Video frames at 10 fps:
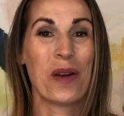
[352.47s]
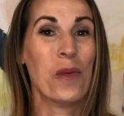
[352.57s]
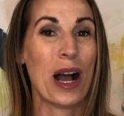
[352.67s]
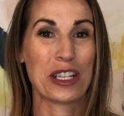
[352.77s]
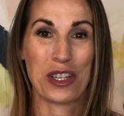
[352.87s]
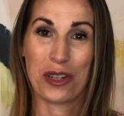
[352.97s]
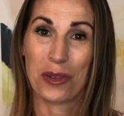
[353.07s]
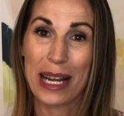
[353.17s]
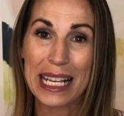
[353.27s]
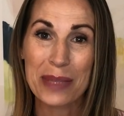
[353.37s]
Watch your
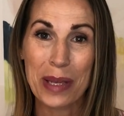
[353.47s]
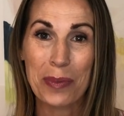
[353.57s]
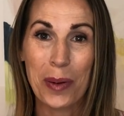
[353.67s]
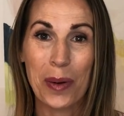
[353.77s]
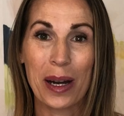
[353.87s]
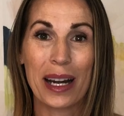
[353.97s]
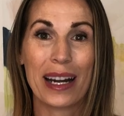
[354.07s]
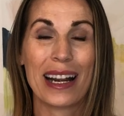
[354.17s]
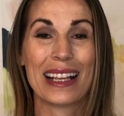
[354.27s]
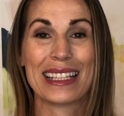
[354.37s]
drinks be
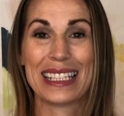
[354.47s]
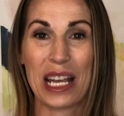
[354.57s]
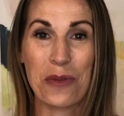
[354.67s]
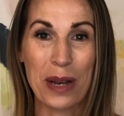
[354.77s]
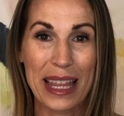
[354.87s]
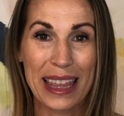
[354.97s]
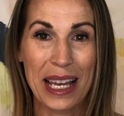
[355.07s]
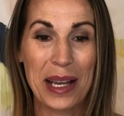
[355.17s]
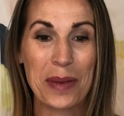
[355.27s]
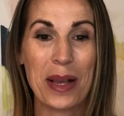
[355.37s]
poured, stay with
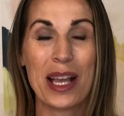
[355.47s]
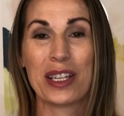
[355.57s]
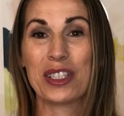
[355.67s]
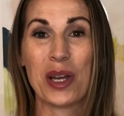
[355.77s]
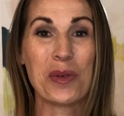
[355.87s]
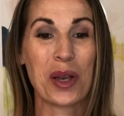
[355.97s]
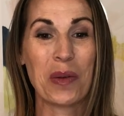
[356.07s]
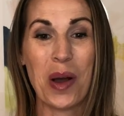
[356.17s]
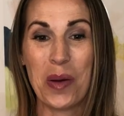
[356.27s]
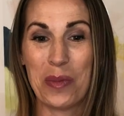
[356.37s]
them, don't go
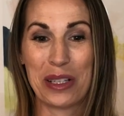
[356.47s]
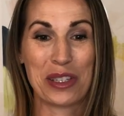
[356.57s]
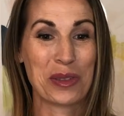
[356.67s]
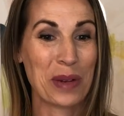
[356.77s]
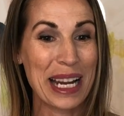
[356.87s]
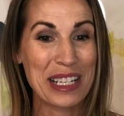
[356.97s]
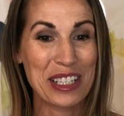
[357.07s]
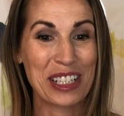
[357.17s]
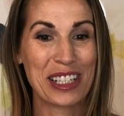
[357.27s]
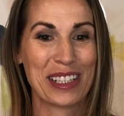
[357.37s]
home with
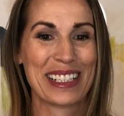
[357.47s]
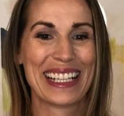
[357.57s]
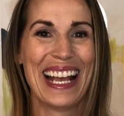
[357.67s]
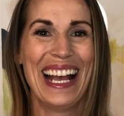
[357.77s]
strangers,